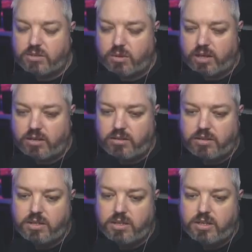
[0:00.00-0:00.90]
well.
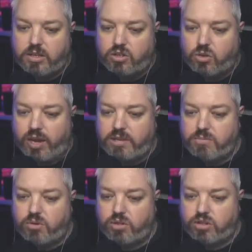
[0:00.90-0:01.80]
So it is
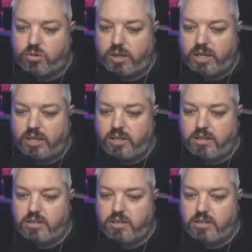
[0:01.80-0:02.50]
more square.